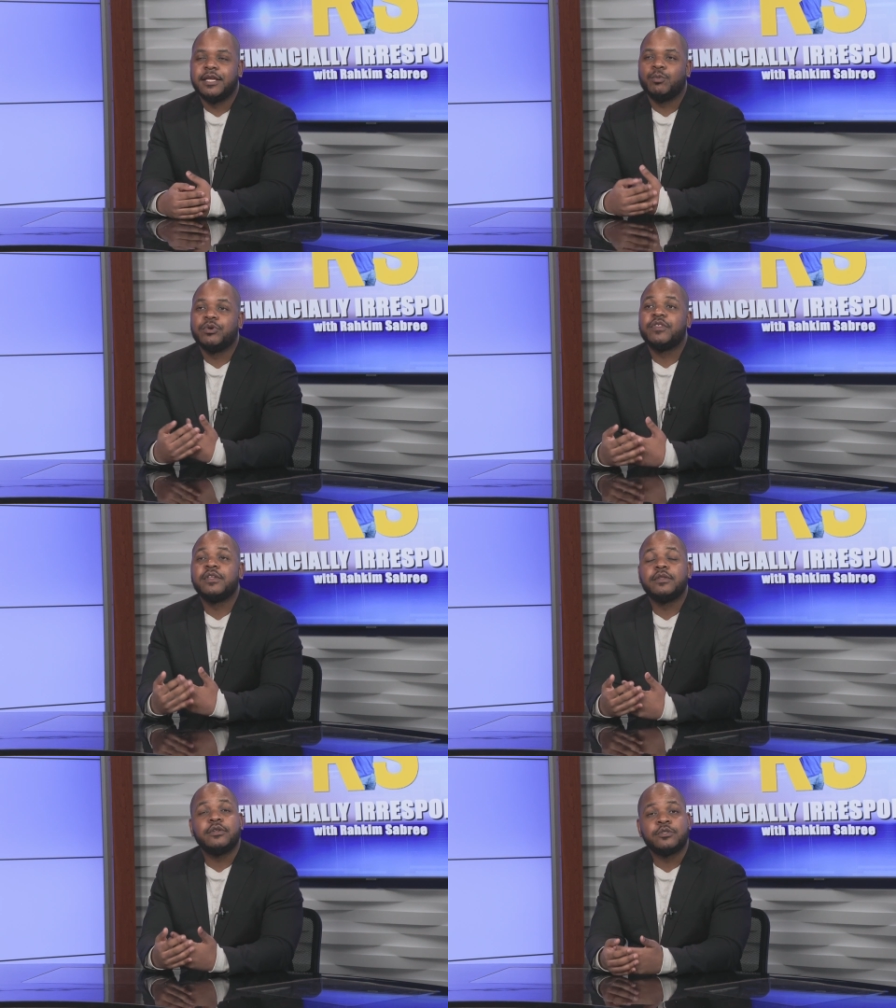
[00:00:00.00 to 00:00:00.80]
And
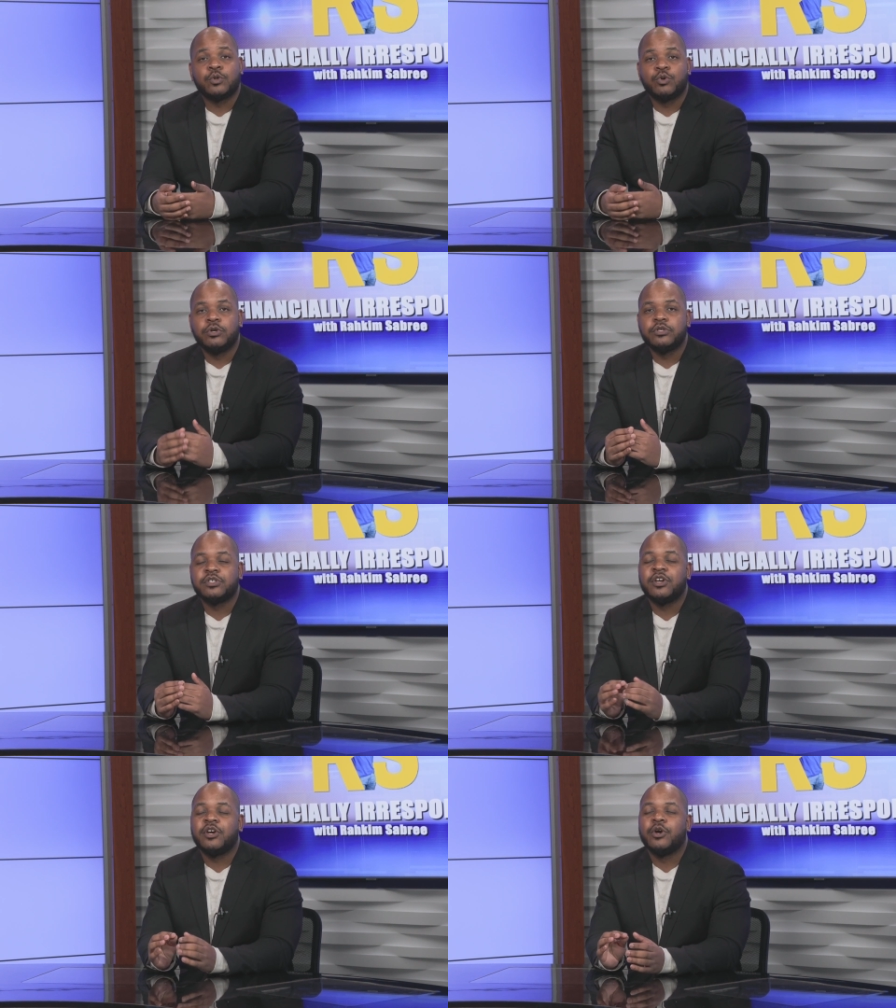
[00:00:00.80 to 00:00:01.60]
within this course,
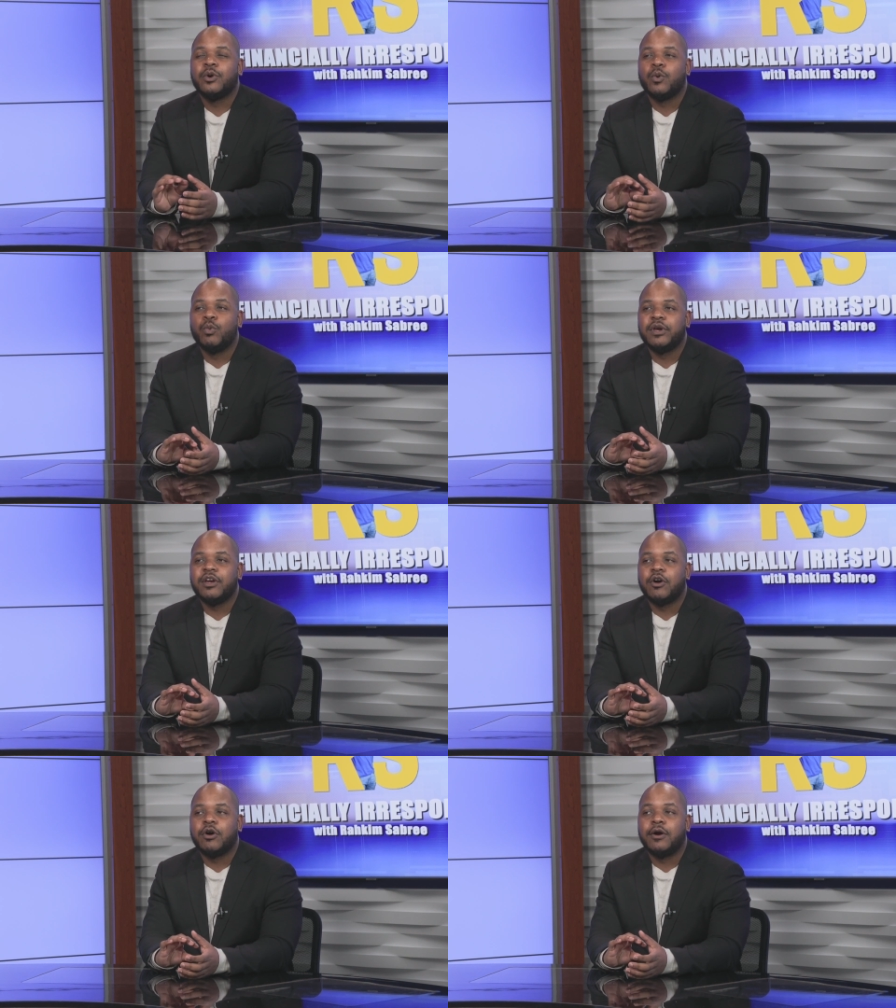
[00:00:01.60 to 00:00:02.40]
we
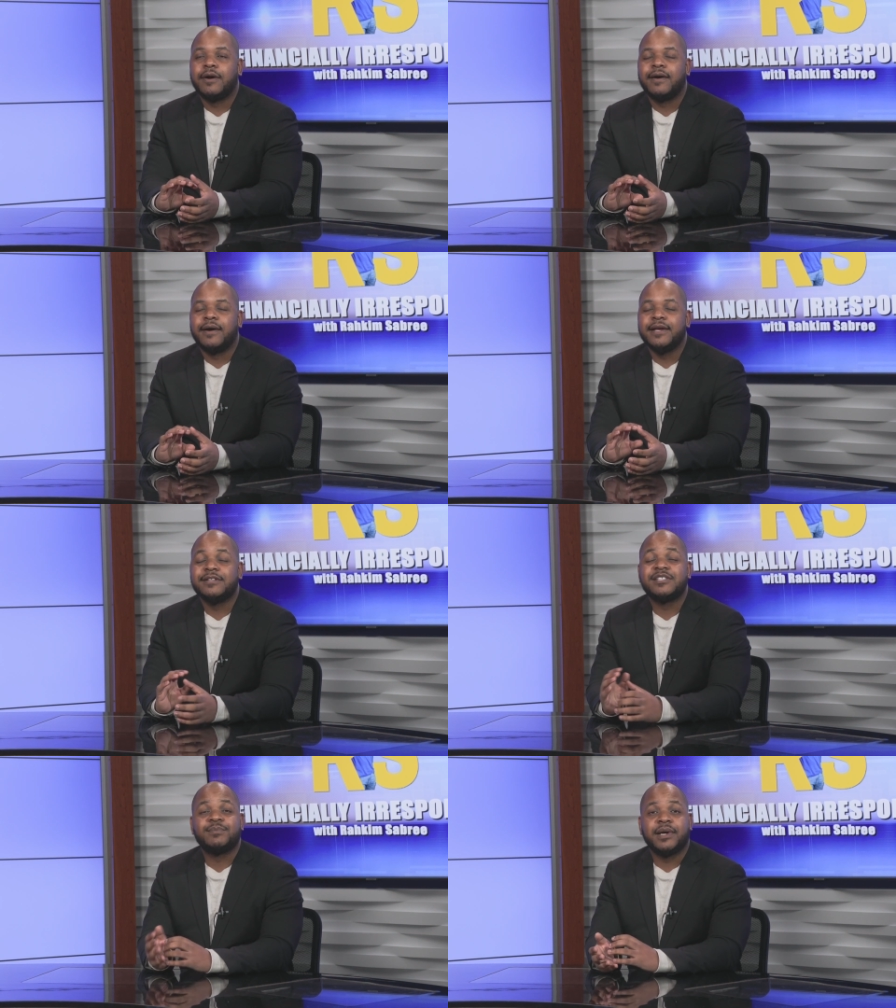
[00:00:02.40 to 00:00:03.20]
are
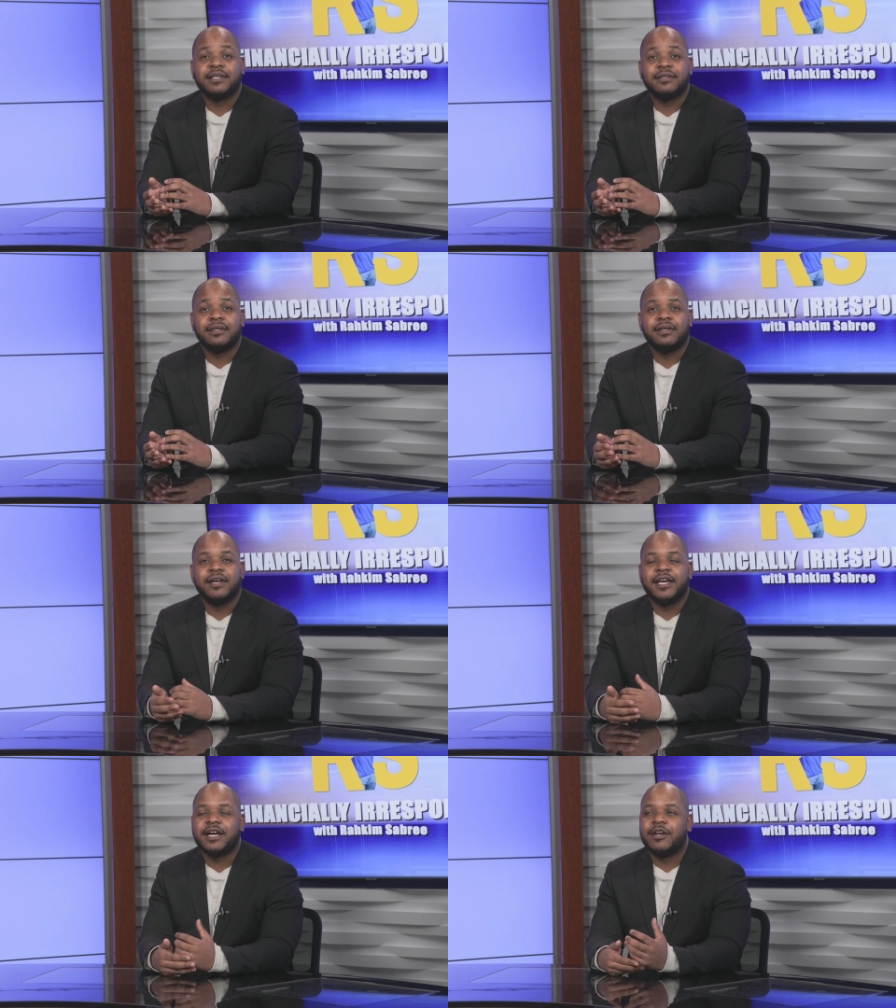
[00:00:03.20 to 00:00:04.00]

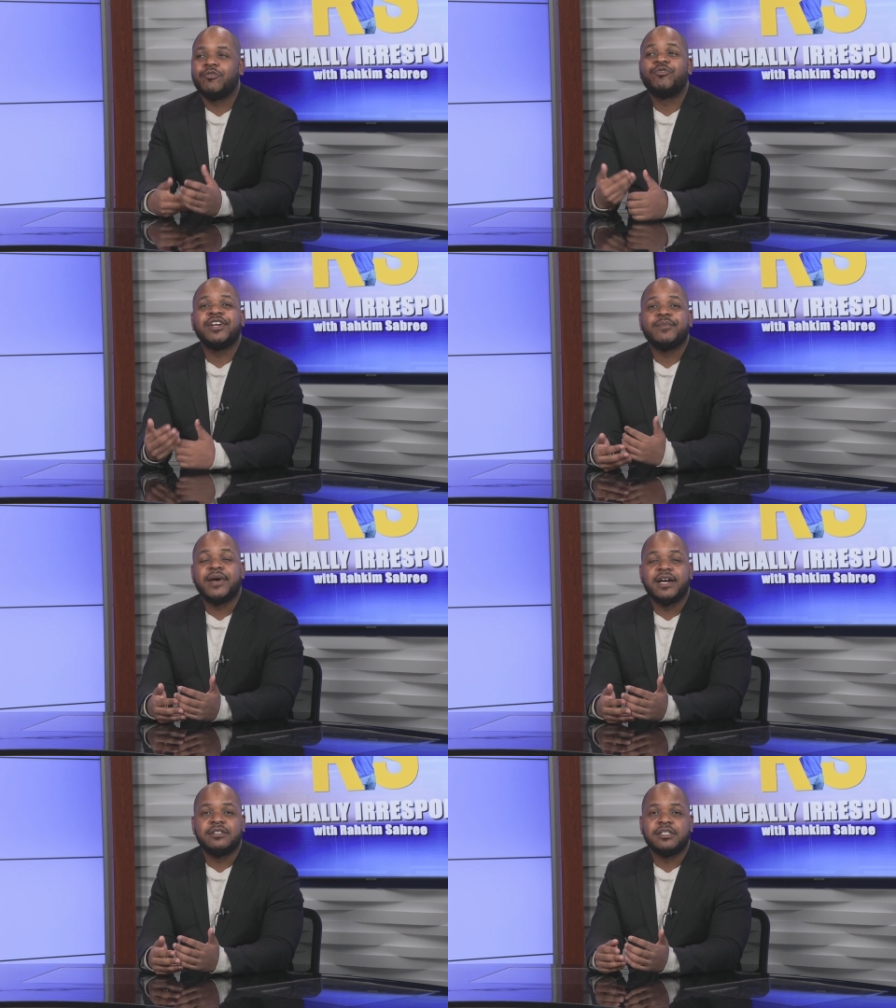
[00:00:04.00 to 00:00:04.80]
inspecting and kind of
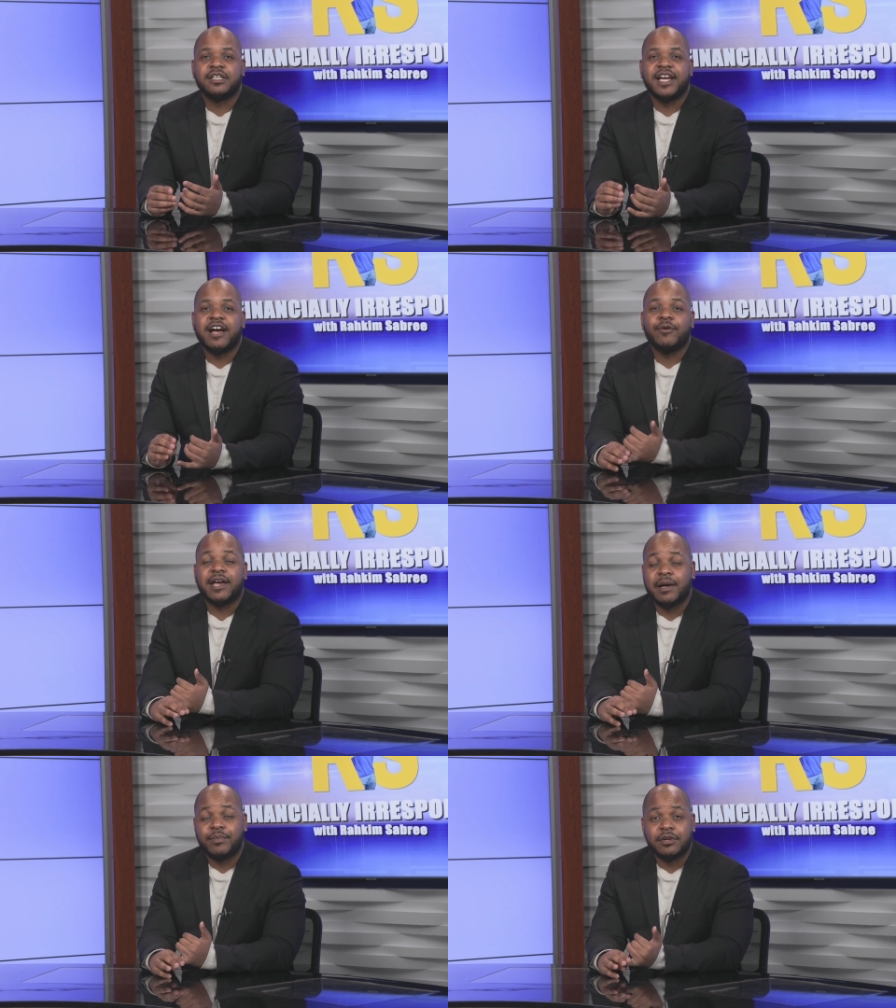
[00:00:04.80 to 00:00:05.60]
reimagining how
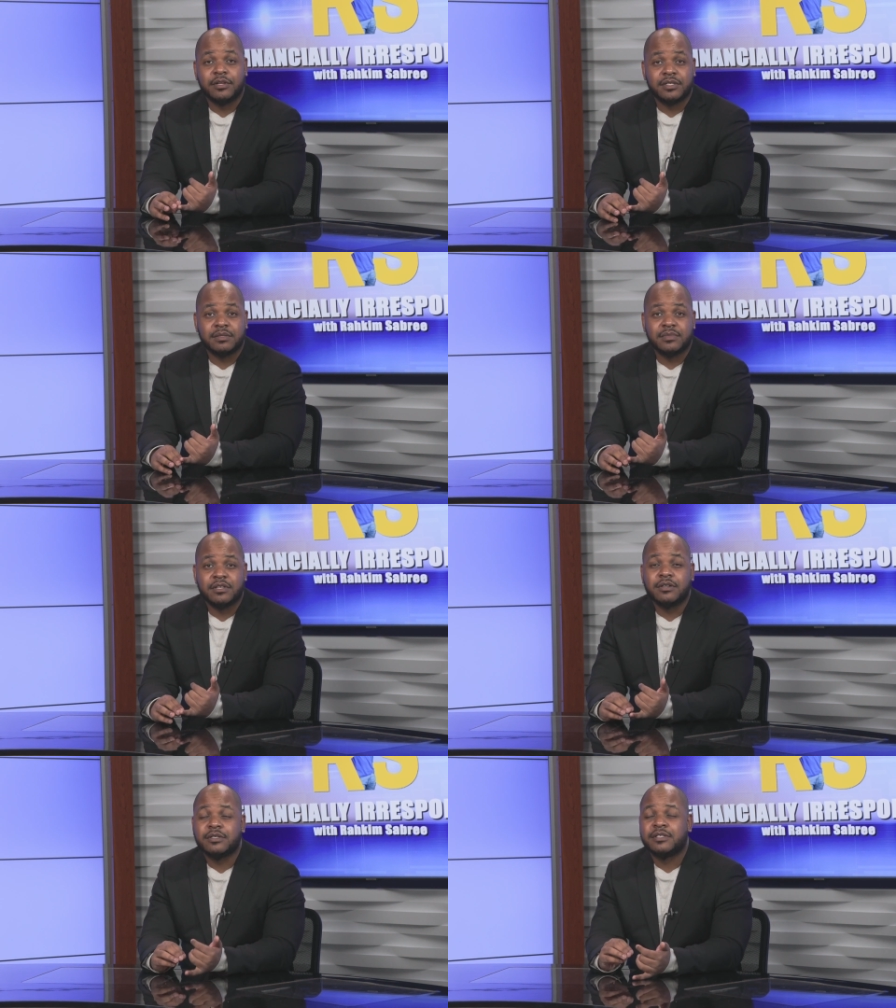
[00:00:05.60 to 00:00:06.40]
capitalism
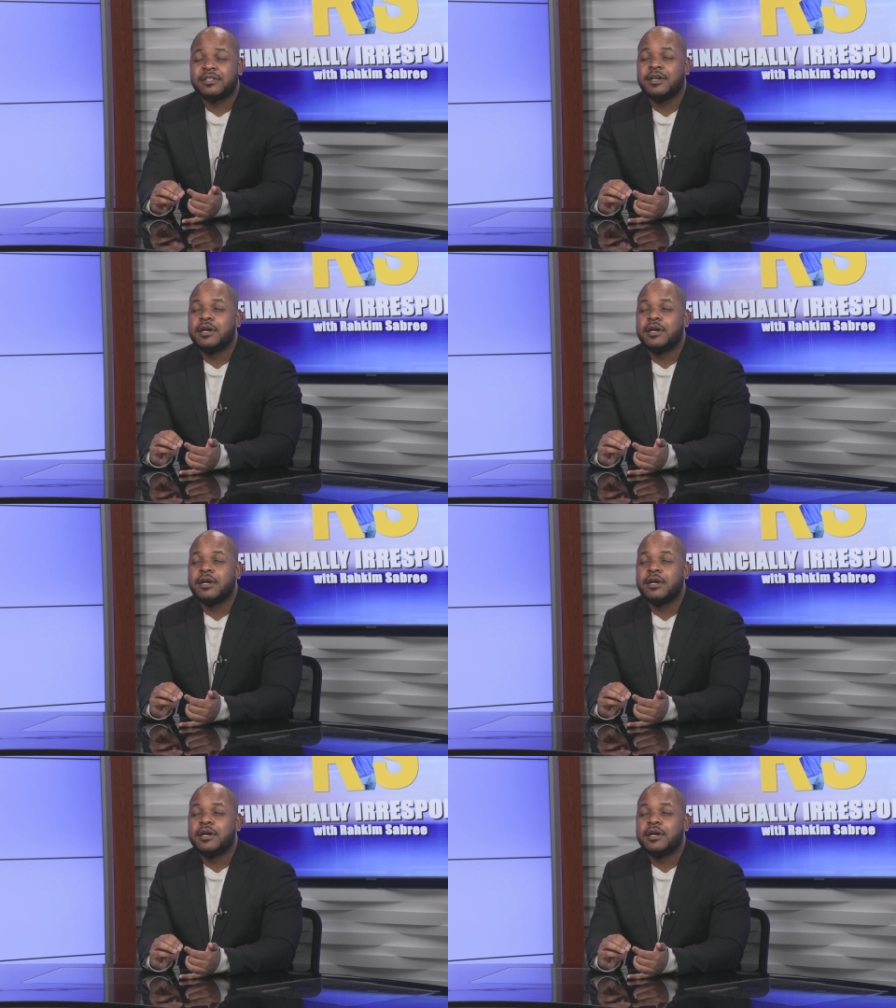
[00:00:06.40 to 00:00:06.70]
looks,